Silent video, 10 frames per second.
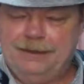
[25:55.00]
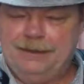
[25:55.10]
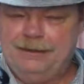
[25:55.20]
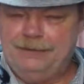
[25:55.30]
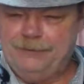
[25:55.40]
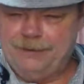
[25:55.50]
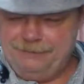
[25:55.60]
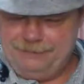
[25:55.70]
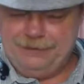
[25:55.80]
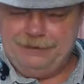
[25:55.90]

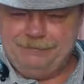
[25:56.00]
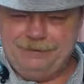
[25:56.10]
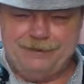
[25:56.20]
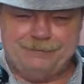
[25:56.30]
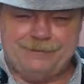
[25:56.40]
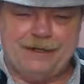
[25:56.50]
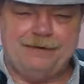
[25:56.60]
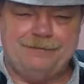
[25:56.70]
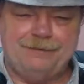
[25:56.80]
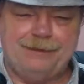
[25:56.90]
one of the video
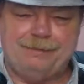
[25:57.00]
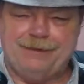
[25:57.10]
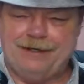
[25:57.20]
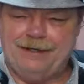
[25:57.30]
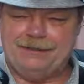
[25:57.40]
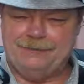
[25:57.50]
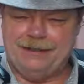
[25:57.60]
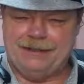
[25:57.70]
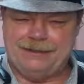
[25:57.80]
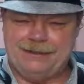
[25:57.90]
photography people that I
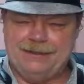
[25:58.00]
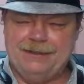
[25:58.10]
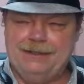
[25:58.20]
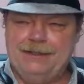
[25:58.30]
like to watch.